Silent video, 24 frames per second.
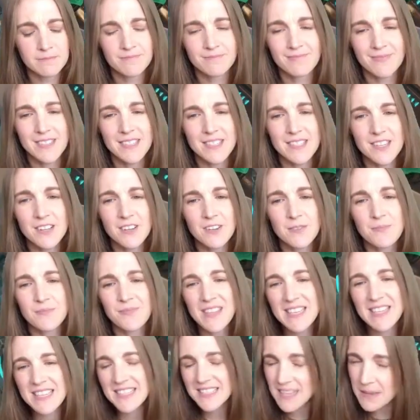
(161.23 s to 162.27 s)
so
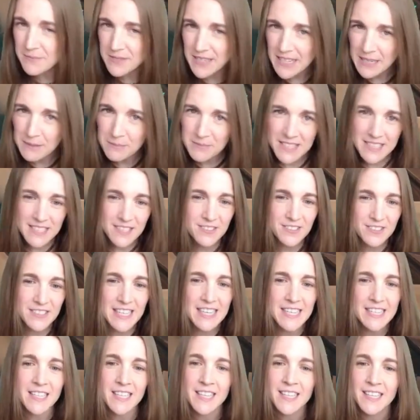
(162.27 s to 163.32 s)
sometimes I do
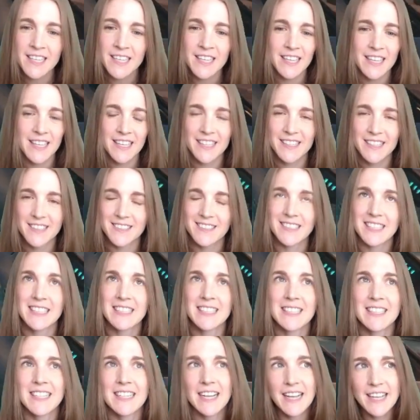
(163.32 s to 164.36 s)
that.
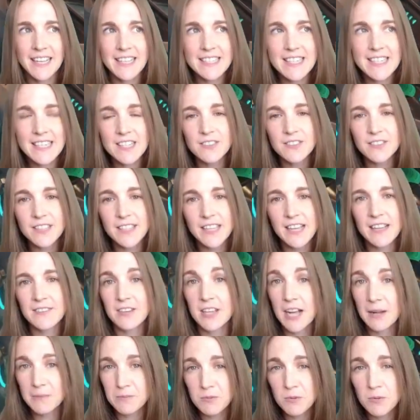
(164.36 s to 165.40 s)
I guess I don't really have an
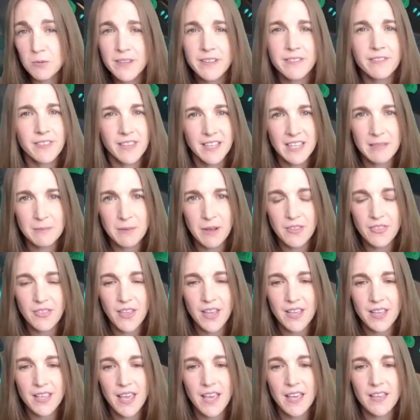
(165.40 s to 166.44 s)
optimal way of thinking about
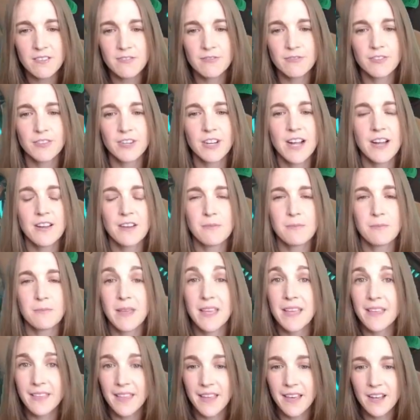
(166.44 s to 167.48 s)
that yet for how to
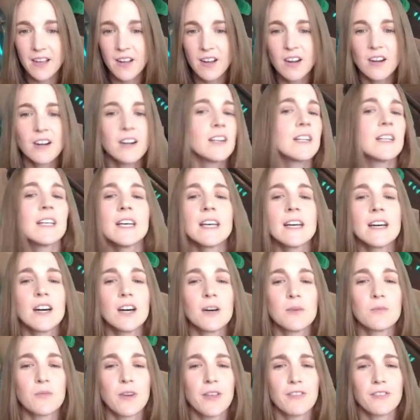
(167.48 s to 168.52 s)
make that call,
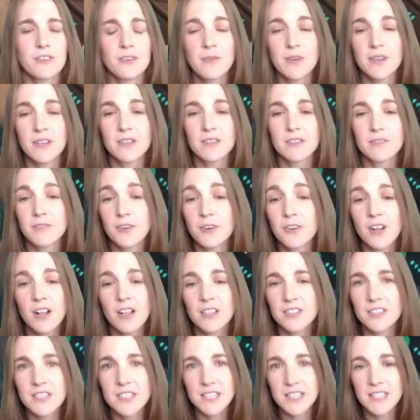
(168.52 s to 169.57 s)
whether you want to devote all
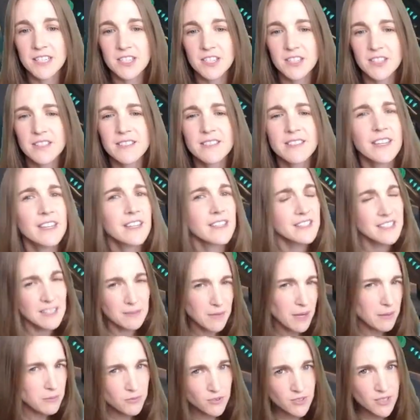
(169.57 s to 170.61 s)
your 6 turrets here.
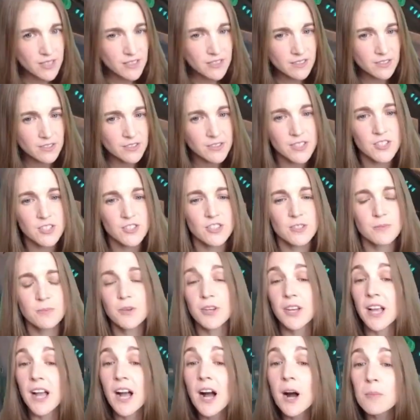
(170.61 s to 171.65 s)
Sometimes what I'll do is just put a
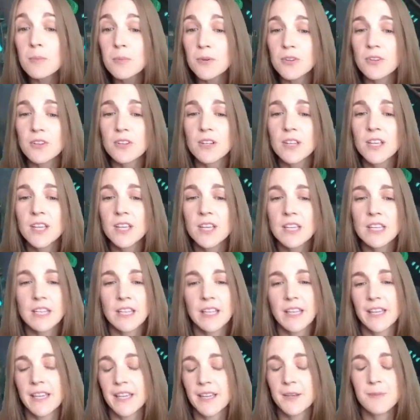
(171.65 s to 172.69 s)
couple,
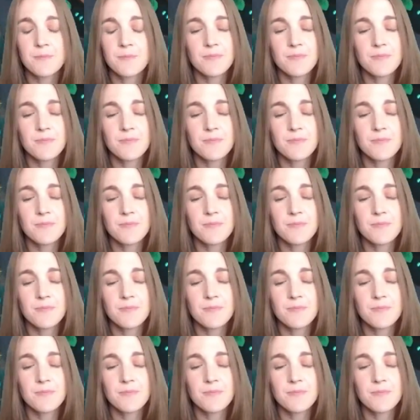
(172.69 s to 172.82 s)
like,